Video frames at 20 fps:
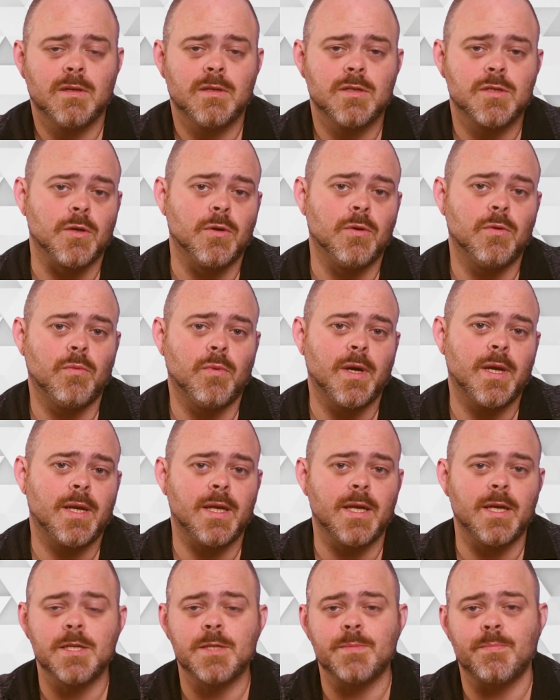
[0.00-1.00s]
So what
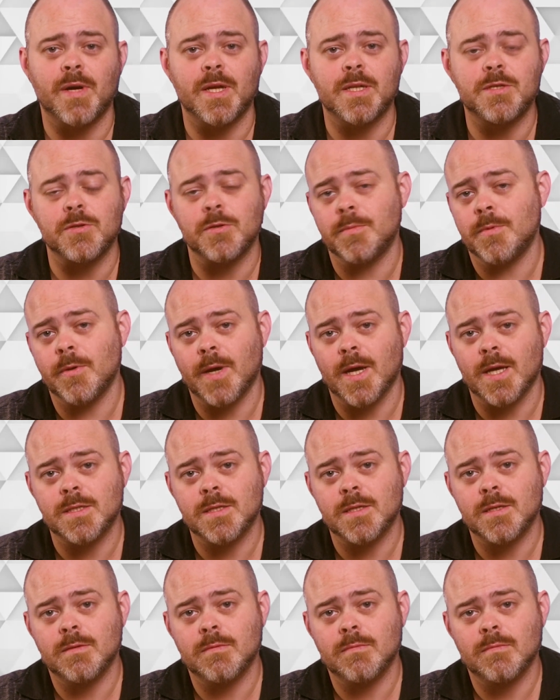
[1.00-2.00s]
is Breadtube, you
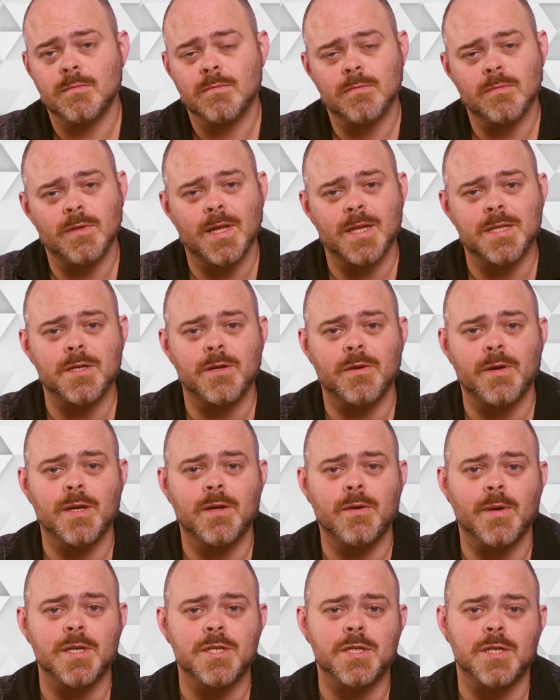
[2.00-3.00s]
ask? Well, that's a great
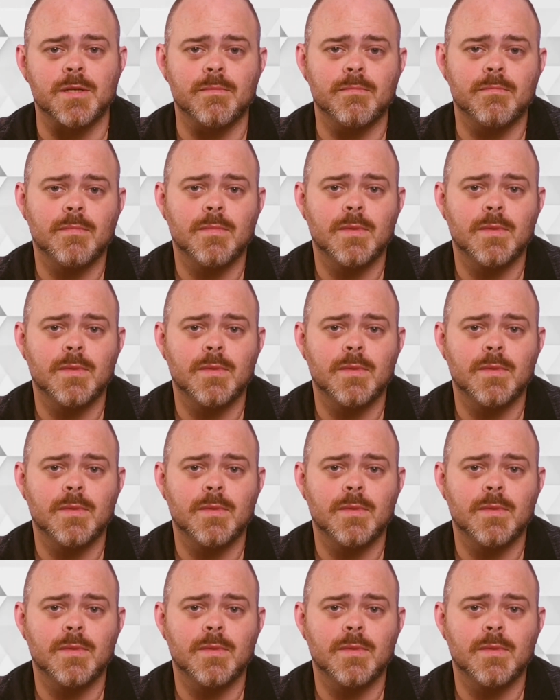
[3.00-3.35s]
question.